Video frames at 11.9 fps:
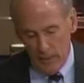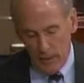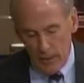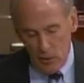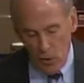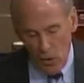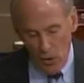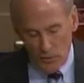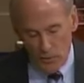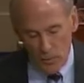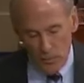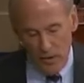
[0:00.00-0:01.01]
He
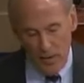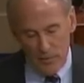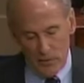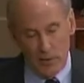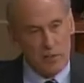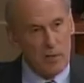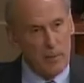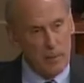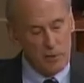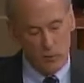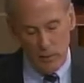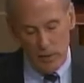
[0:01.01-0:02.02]
also promised his
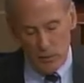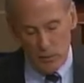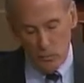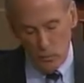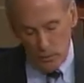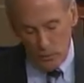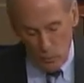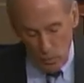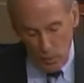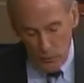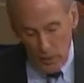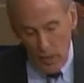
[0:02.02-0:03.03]
administration would,
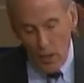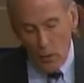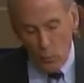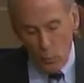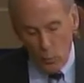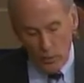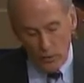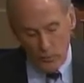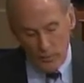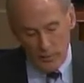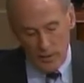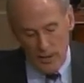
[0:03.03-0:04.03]
quote, work
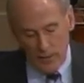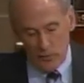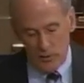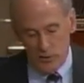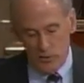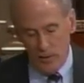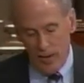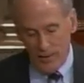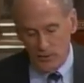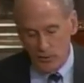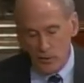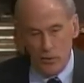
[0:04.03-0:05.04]
with Congress to
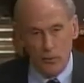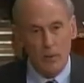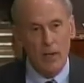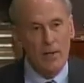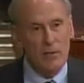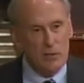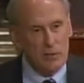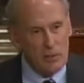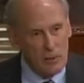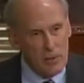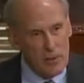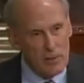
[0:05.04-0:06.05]
execute
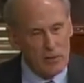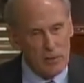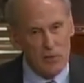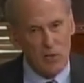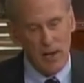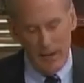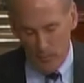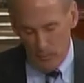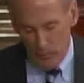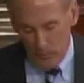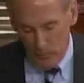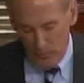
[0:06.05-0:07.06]
serious
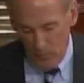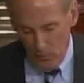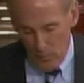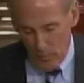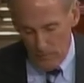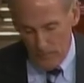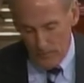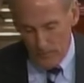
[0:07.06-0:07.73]
entitlement reform.